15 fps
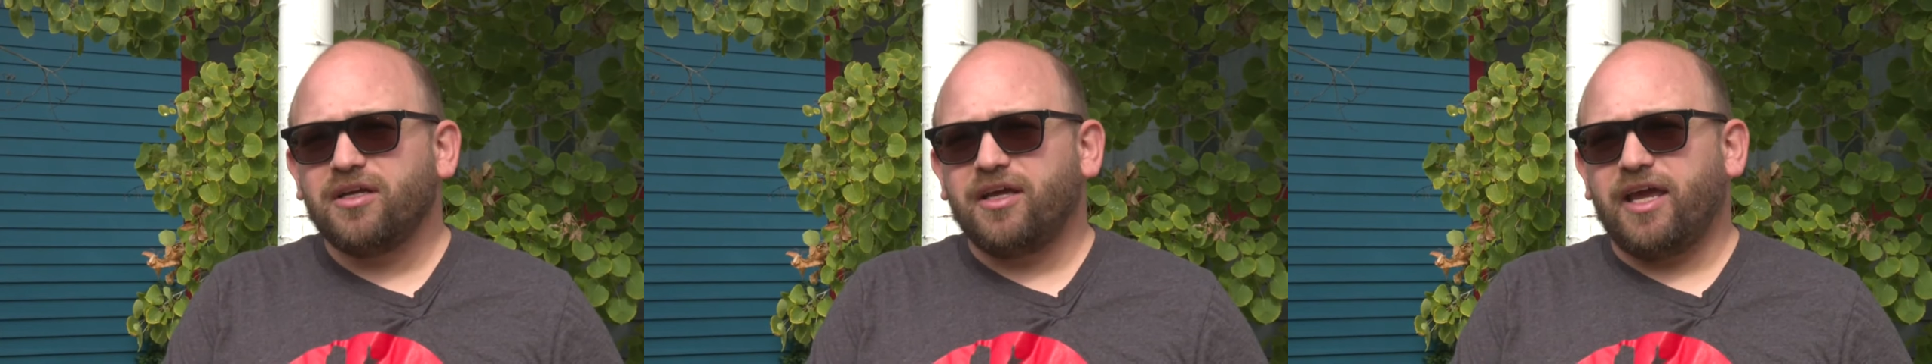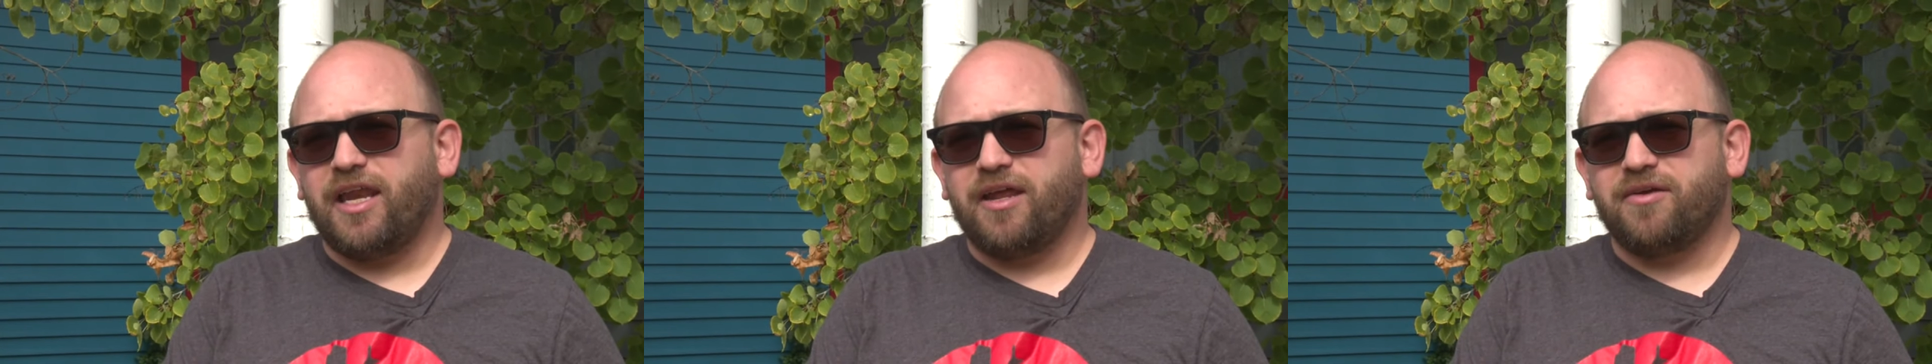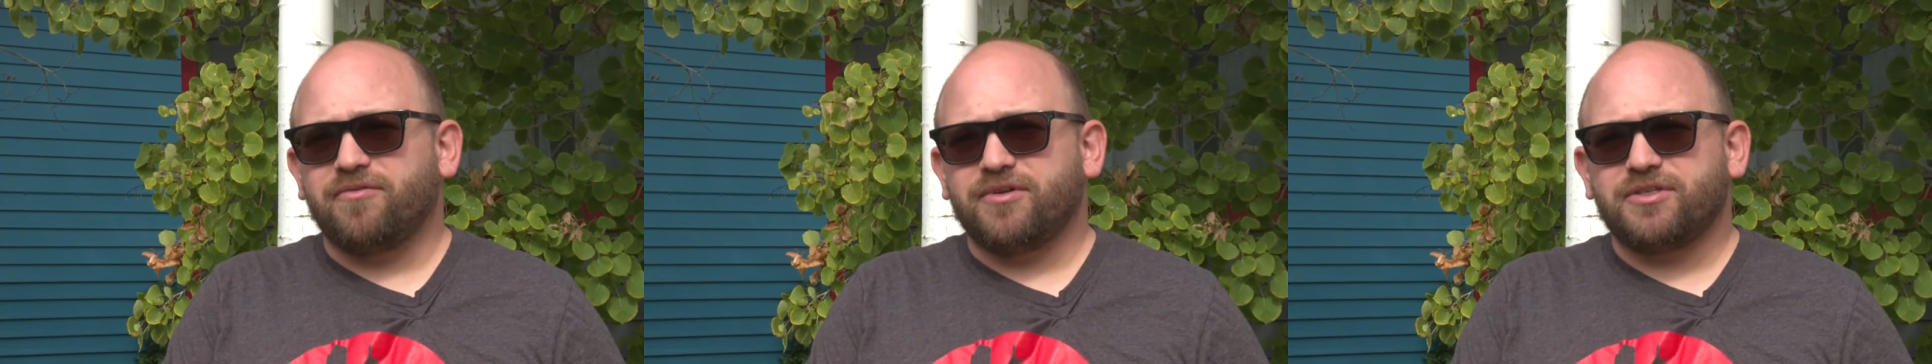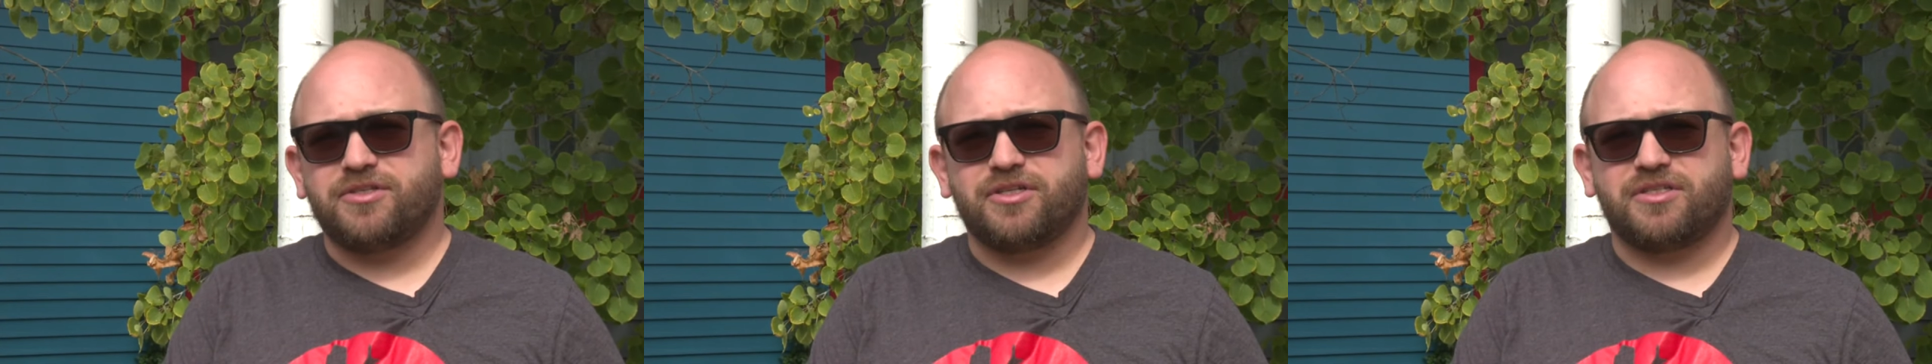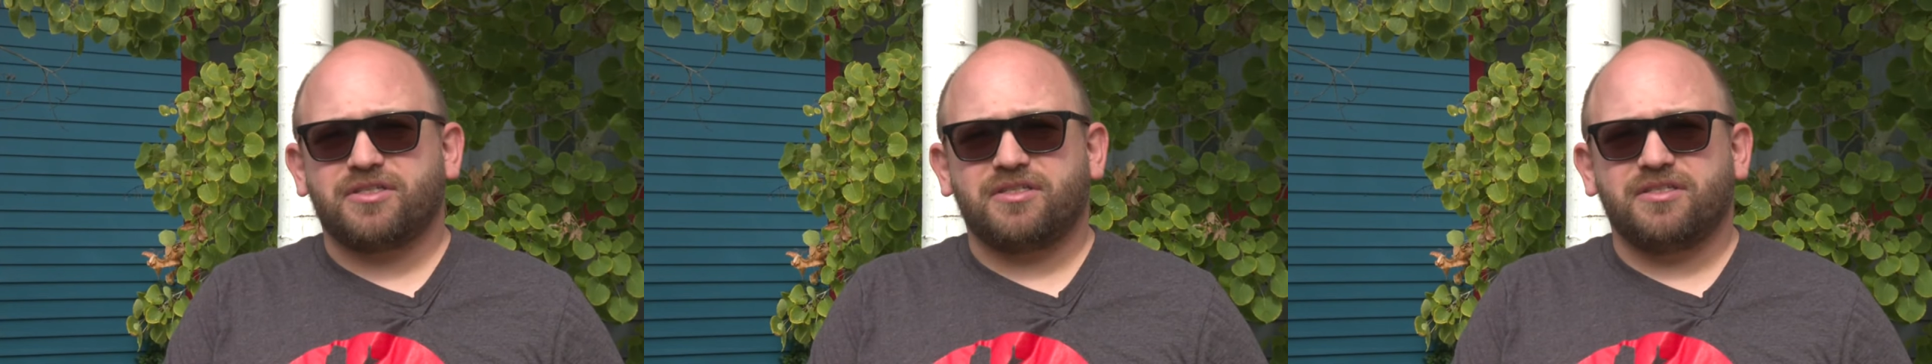and it was
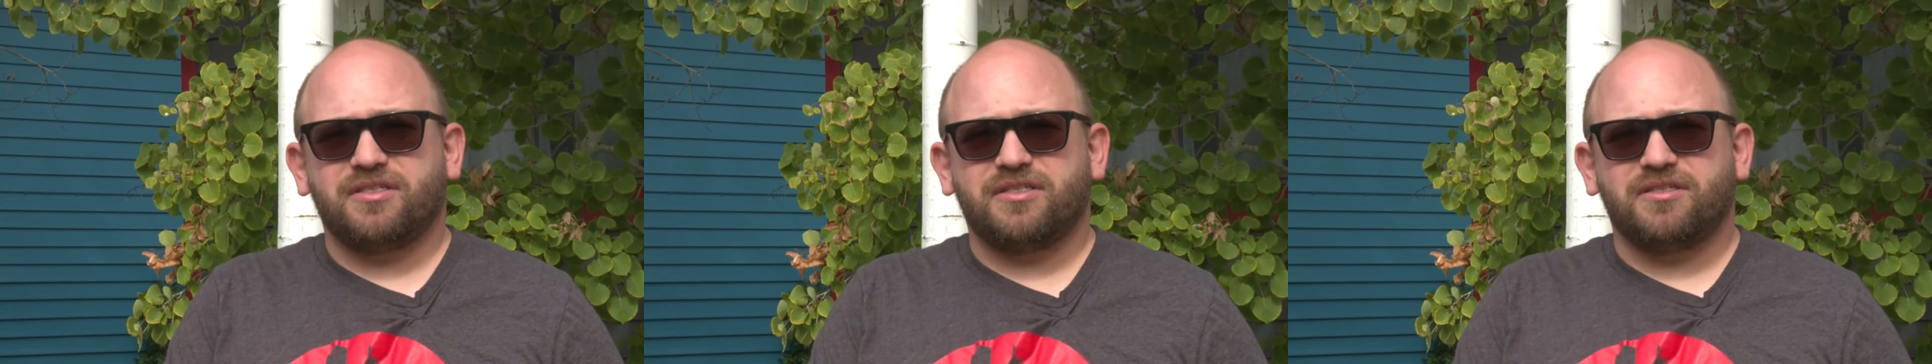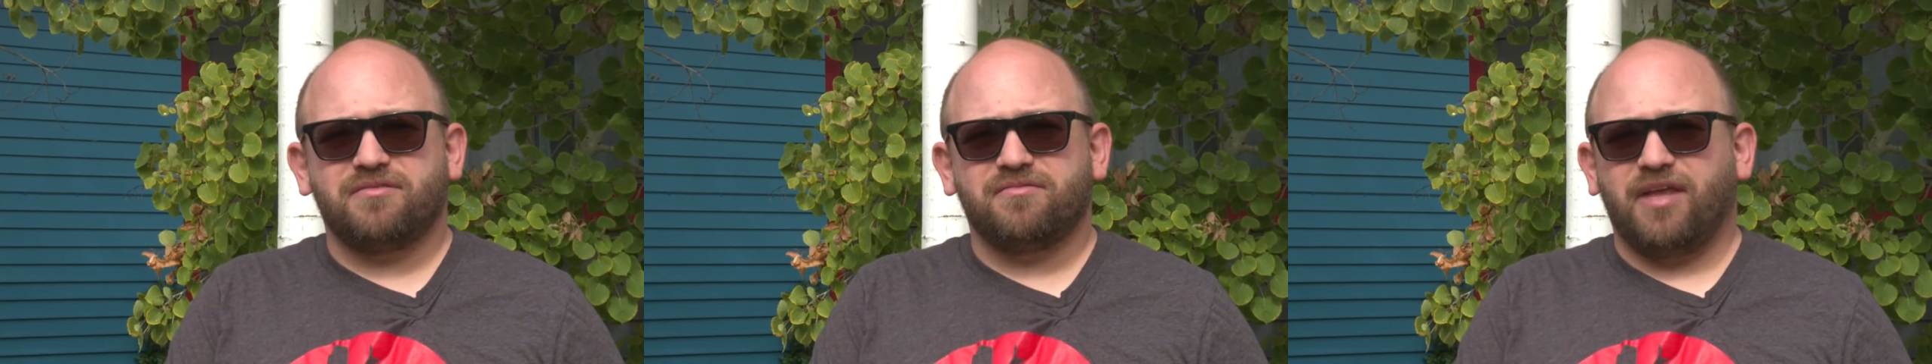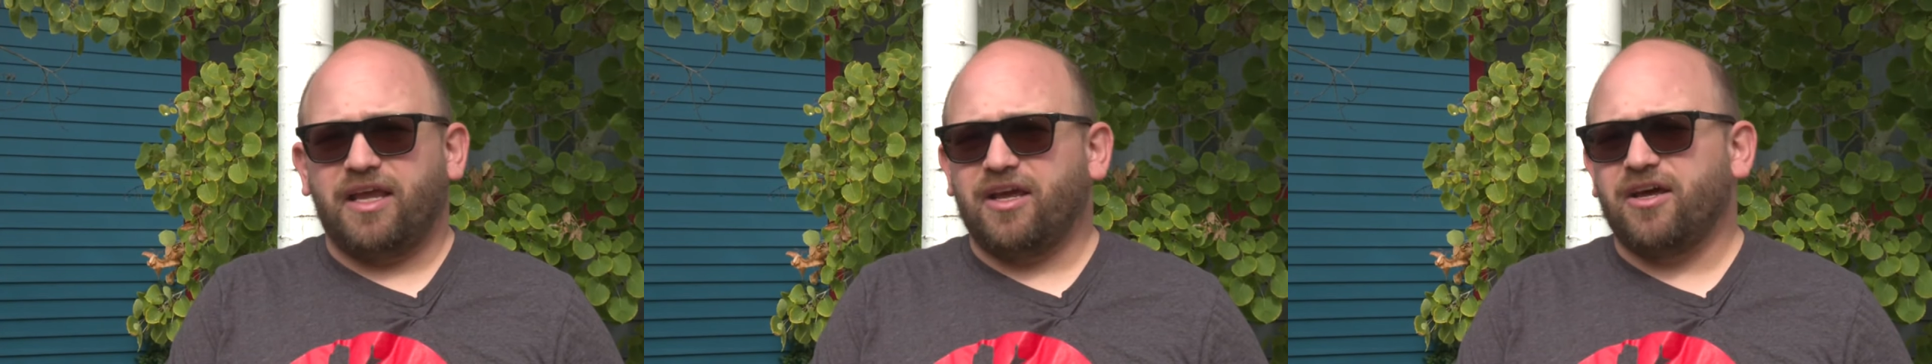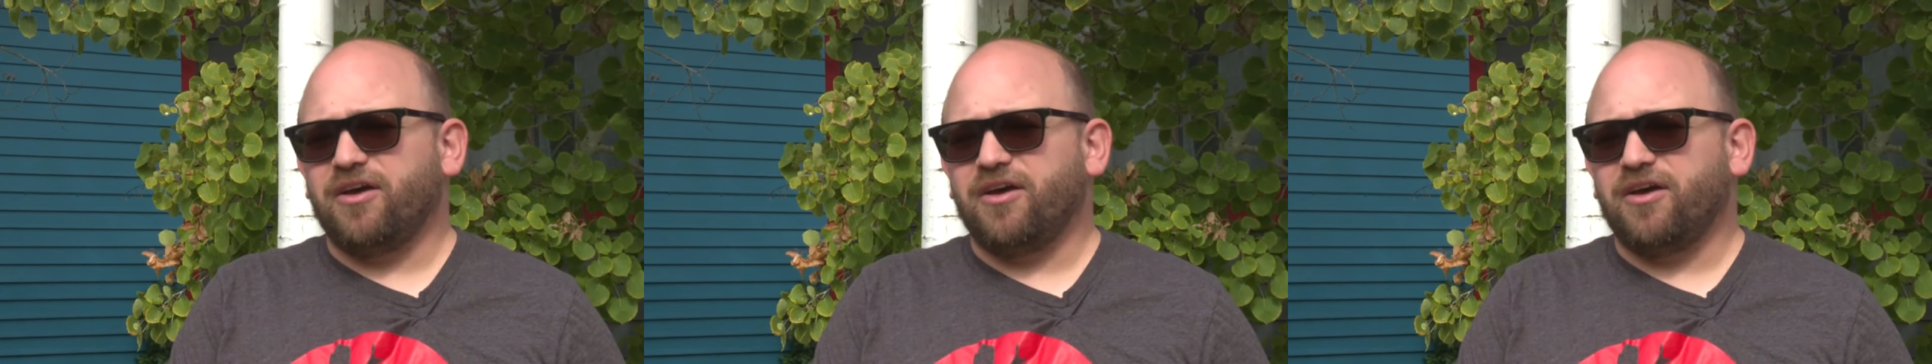just like